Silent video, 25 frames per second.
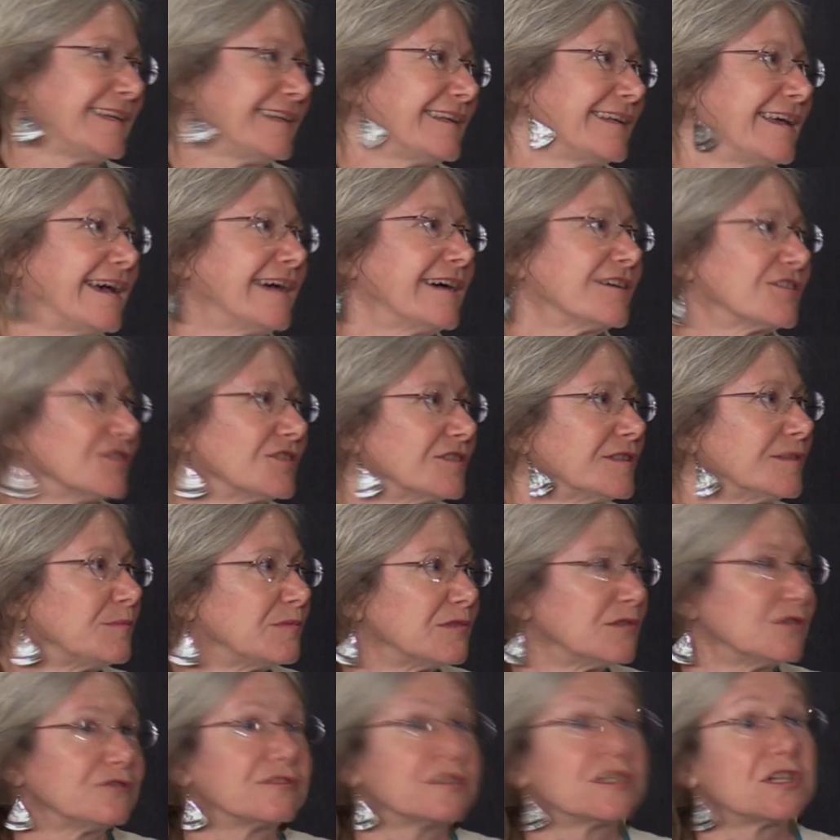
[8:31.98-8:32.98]
actually
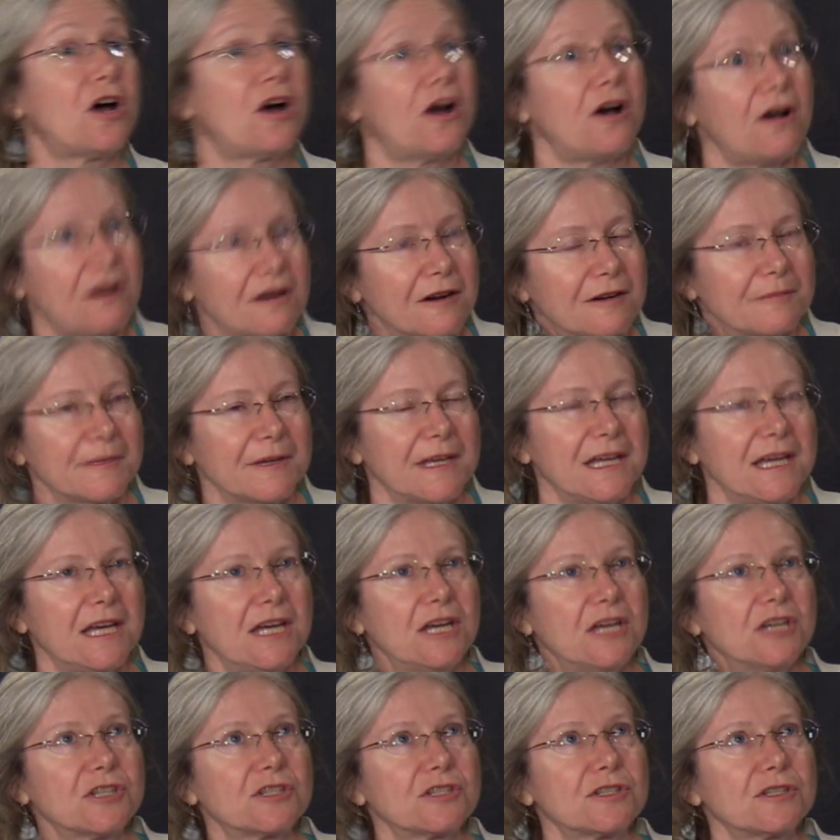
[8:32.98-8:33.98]
proves harm.
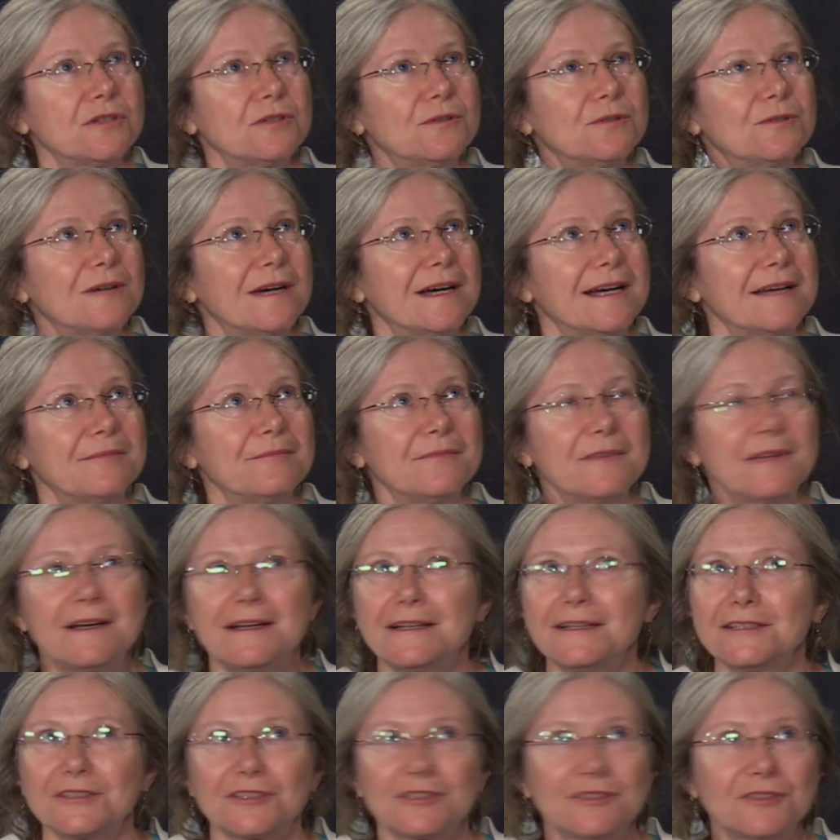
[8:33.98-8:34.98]
So I'm
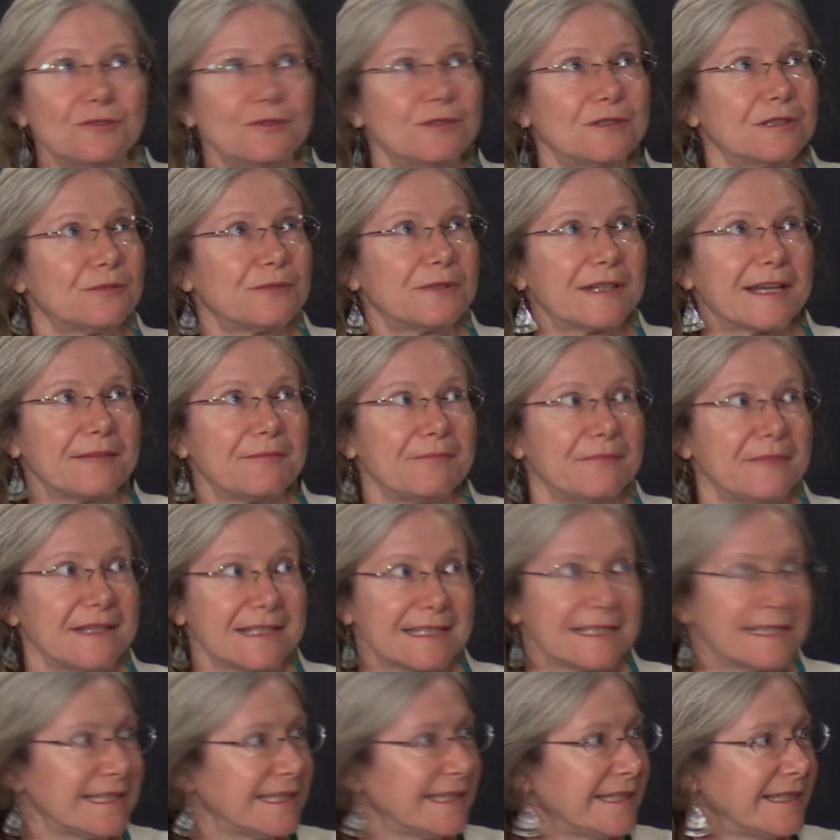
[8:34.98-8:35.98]
not sure what I'm
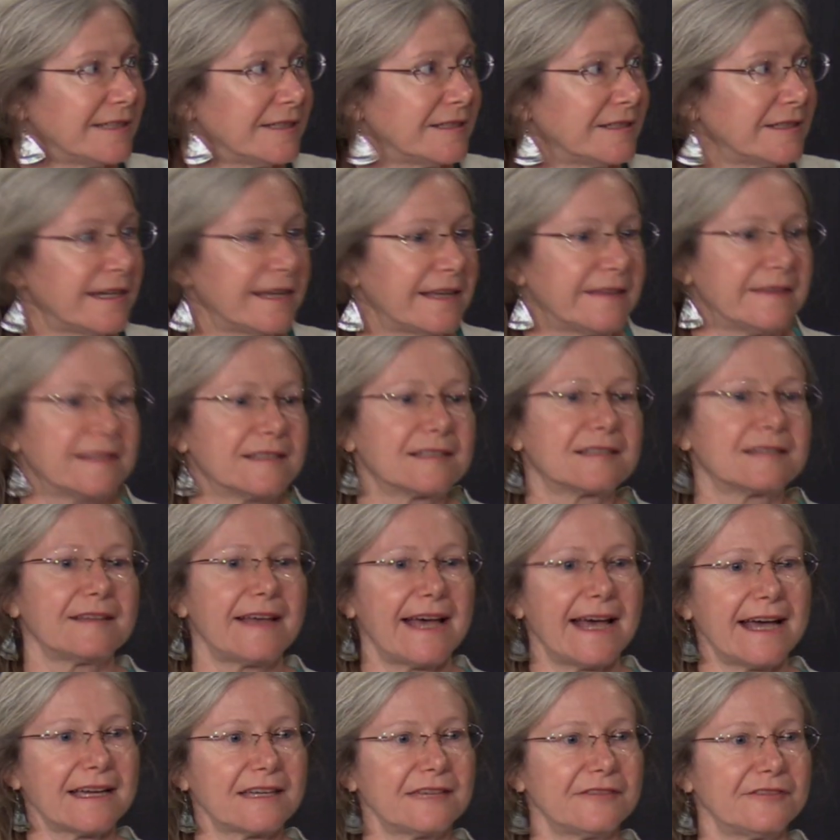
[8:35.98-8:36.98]
missing here, and this
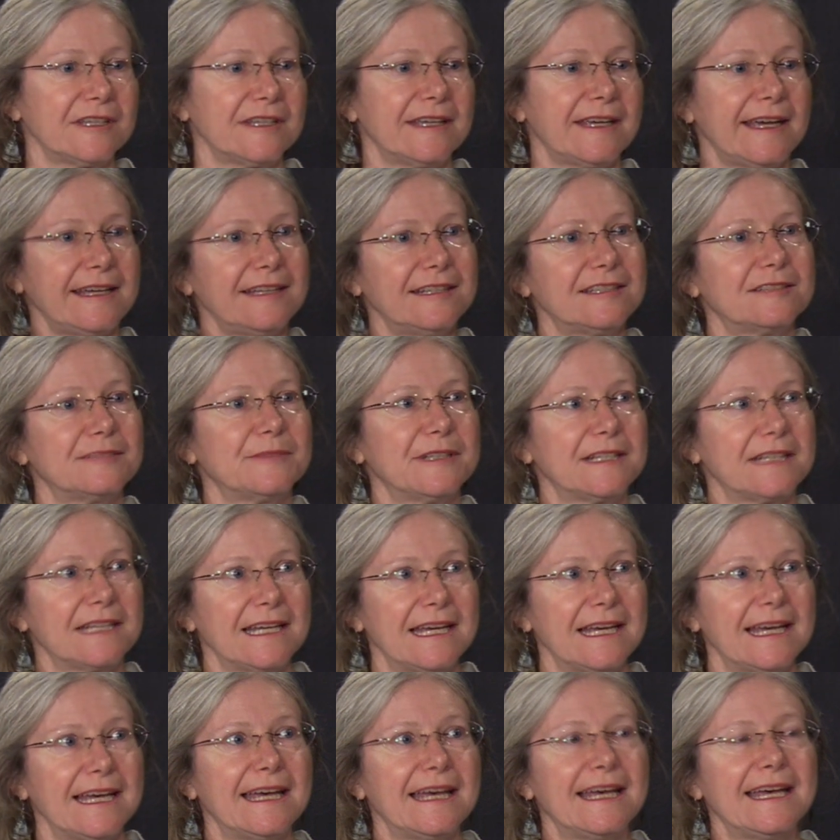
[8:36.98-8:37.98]
lack of engagement,
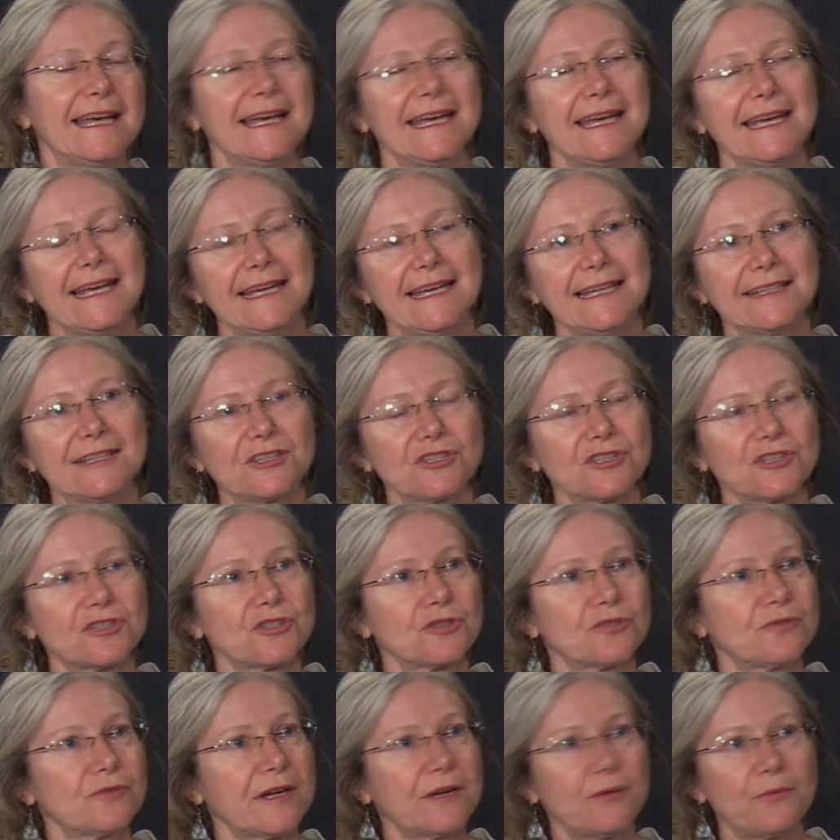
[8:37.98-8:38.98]
it's just a
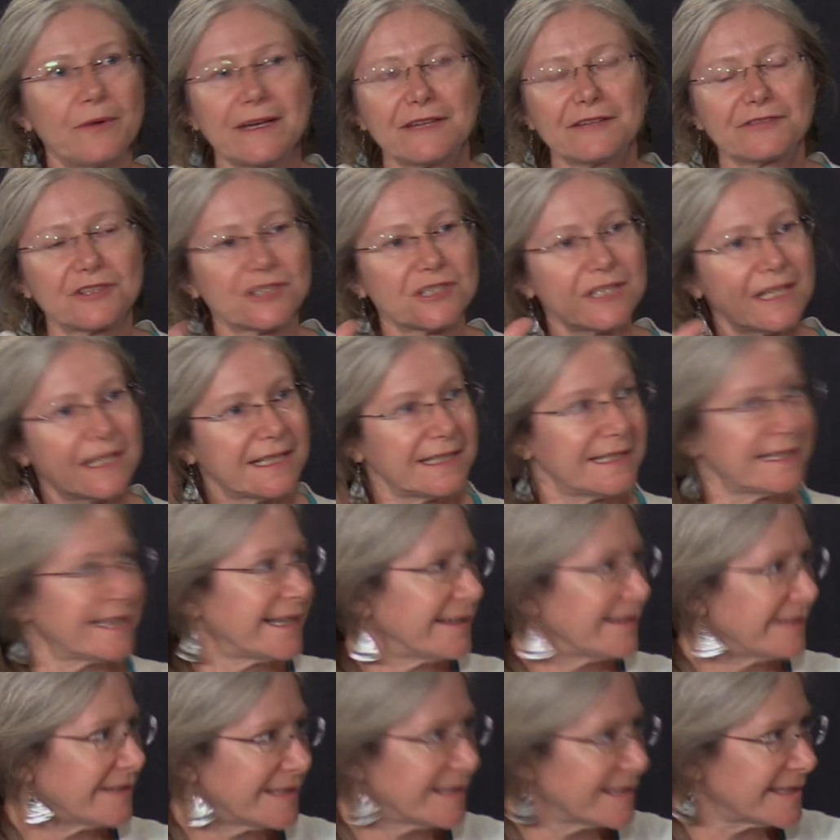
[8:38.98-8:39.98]
great way of shutting
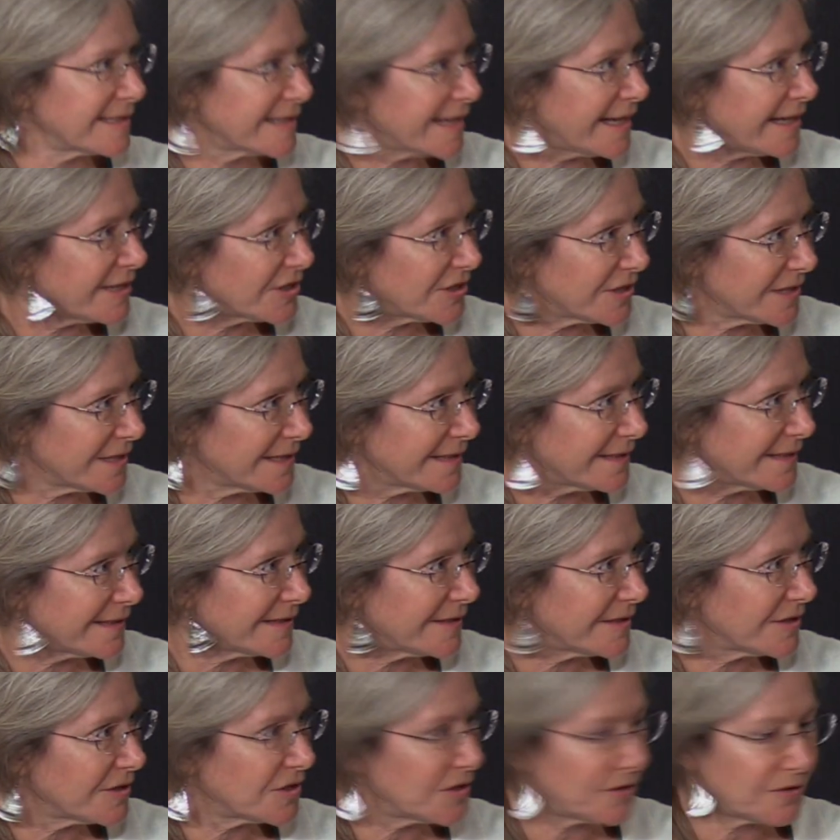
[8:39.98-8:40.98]
down the discussion,
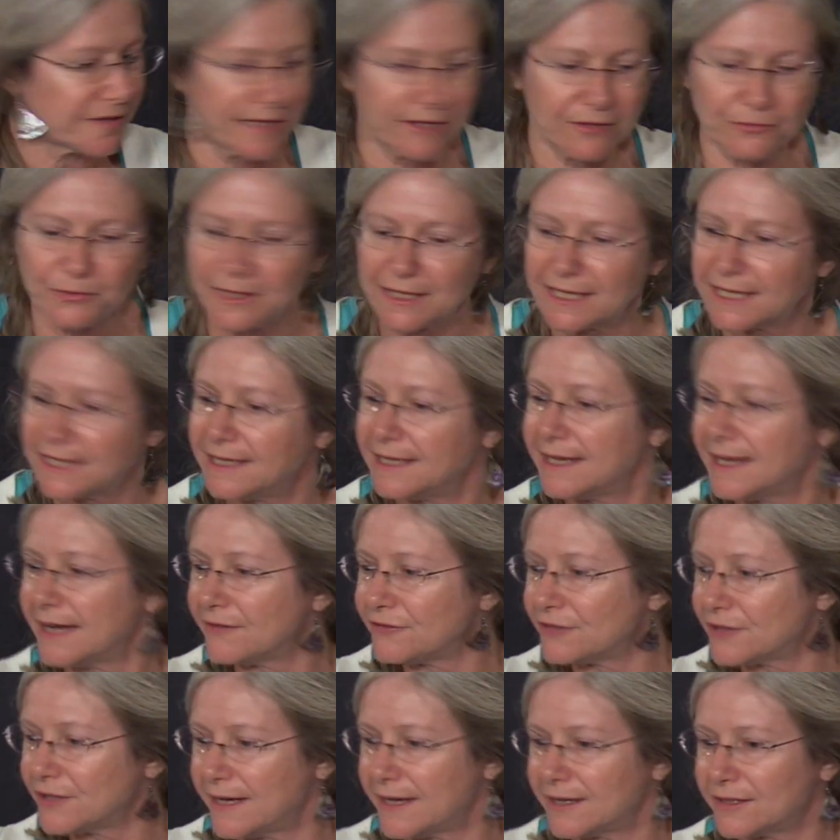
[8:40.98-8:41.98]
so then we can
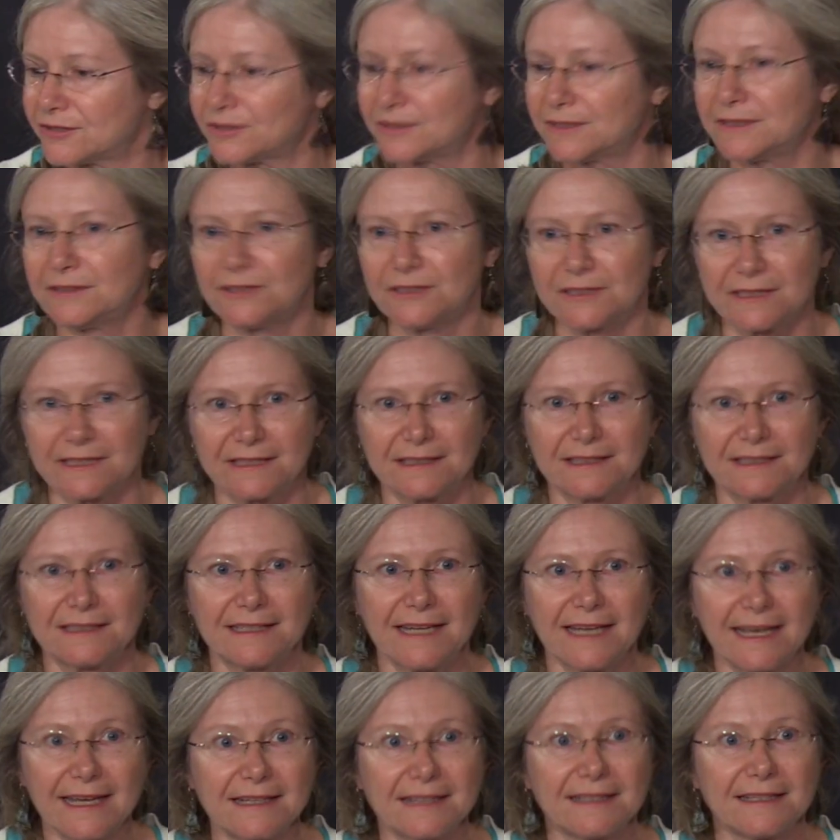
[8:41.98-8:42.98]
never actually look at the
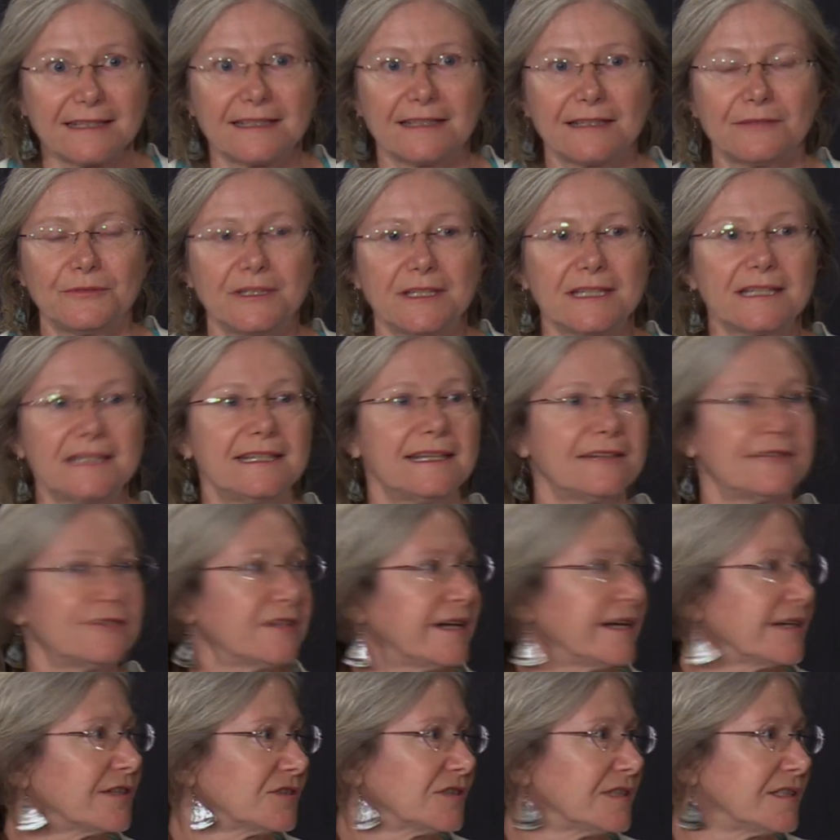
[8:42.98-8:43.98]
data, and we can never
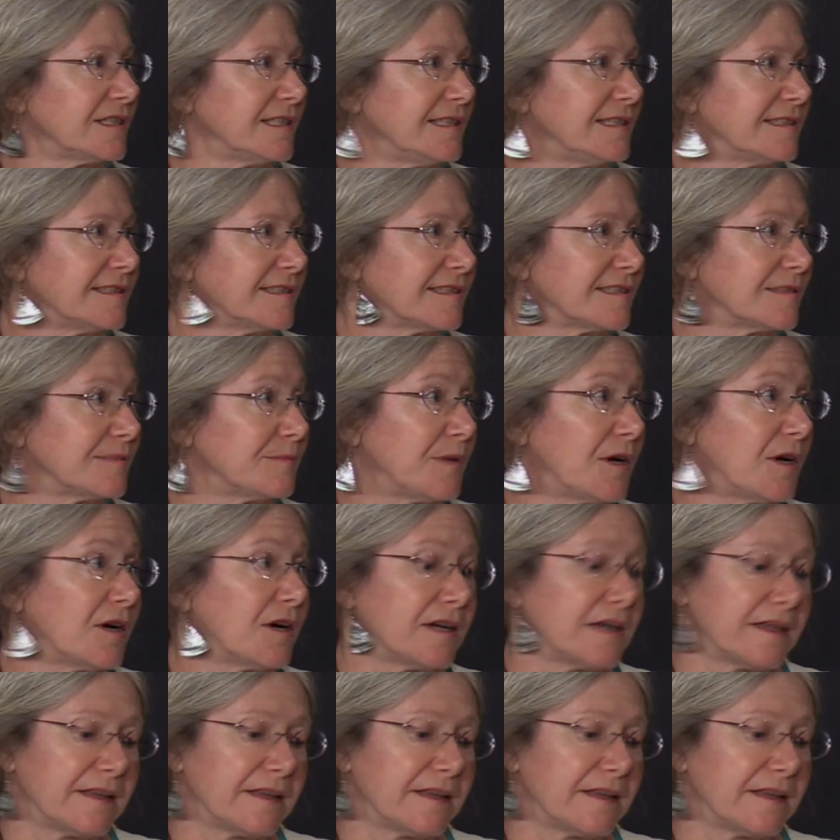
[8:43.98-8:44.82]
actually tease this apart.